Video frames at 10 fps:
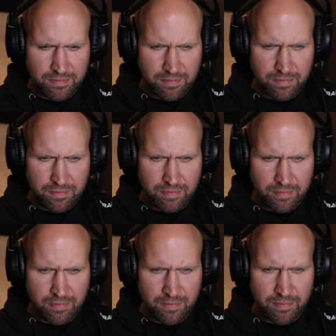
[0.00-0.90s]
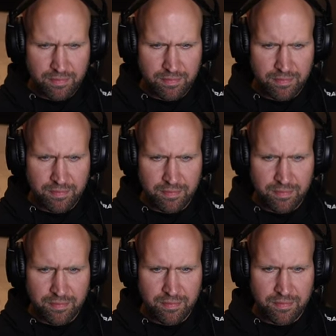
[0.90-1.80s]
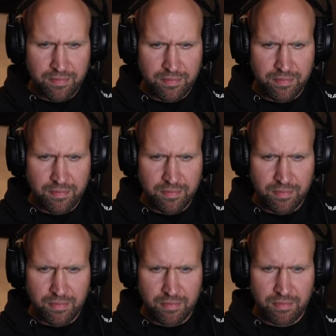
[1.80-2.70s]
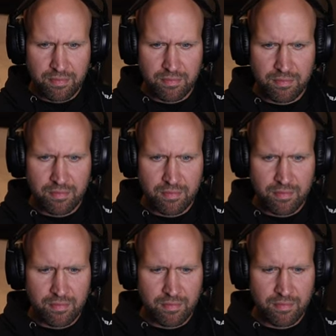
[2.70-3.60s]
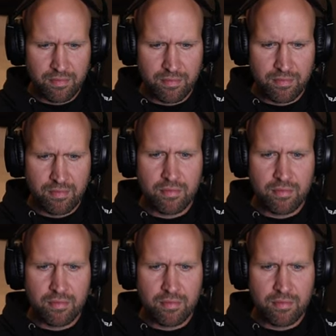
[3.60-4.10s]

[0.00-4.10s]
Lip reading: [no speech]